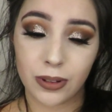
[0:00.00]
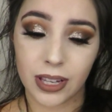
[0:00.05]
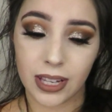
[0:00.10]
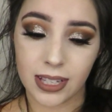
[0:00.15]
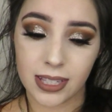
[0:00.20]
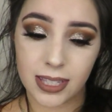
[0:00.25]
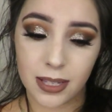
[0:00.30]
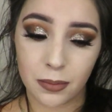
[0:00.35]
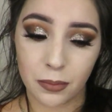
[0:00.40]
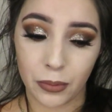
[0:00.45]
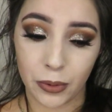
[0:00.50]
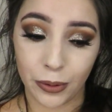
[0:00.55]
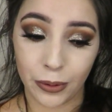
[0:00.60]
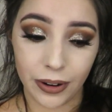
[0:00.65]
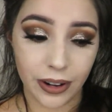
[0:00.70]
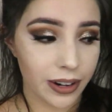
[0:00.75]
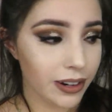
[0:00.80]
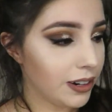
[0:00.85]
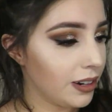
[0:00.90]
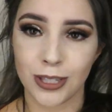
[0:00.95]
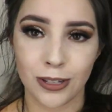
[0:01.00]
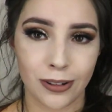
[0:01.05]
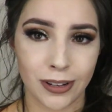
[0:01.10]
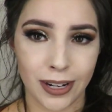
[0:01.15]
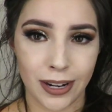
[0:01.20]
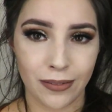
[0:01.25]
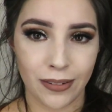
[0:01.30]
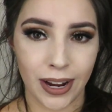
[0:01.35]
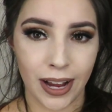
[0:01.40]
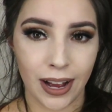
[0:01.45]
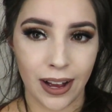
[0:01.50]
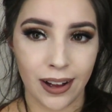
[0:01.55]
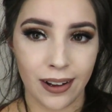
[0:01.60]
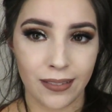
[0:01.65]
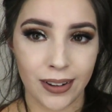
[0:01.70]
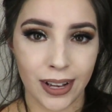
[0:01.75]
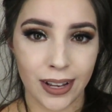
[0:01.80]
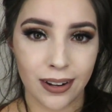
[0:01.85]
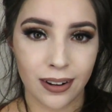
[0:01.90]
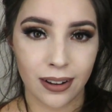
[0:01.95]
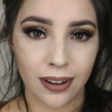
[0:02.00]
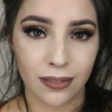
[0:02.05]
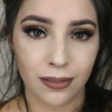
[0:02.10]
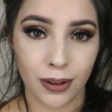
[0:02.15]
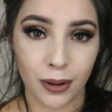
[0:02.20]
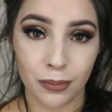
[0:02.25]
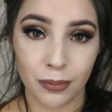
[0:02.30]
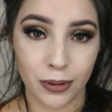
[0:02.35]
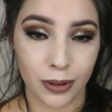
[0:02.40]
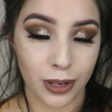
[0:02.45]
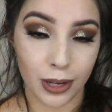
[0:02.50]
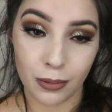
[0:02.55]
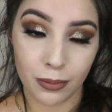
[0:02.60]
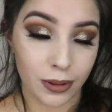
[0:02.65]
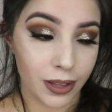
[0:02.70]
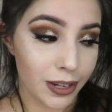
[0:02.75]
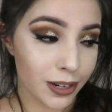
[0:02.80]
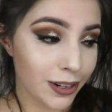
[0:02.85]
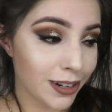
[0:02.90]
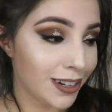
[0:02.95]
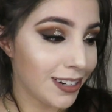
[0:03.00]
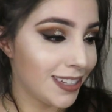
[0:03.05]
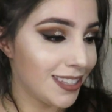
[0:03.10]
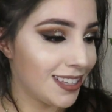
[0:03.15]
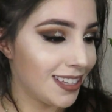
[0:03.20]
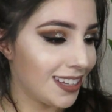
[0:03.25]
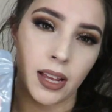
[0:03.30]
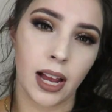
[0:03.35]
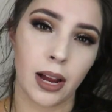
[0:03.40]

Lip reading: get some more because you can never have enough beauty blenders.